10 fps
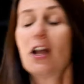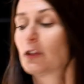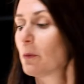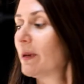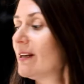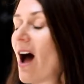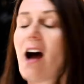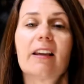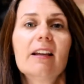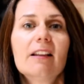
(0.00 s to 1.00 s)
So
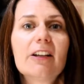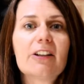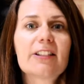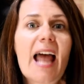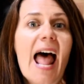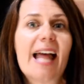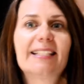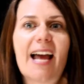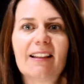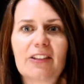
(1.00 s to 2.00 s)
binoculars and
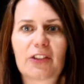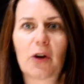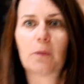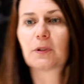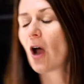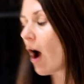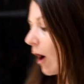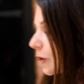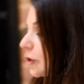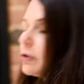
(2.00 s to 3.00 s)
telescopes
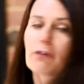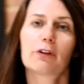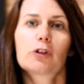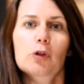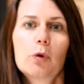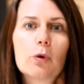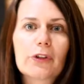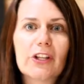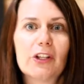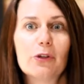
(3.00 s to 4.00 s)
are two different
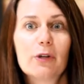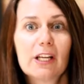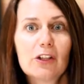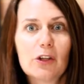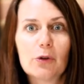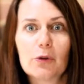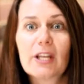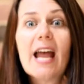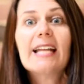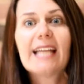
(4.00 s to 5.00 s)
tools that you can use
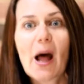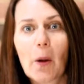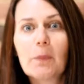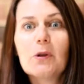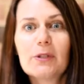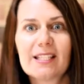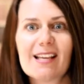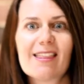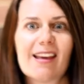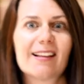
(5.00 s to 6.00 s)
to help you
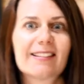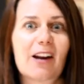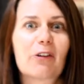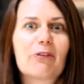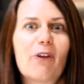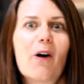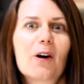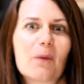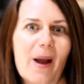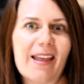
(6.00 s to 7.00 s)
see things that are
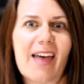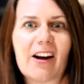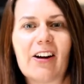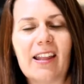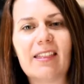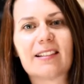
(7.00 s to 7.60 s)
far away that are in the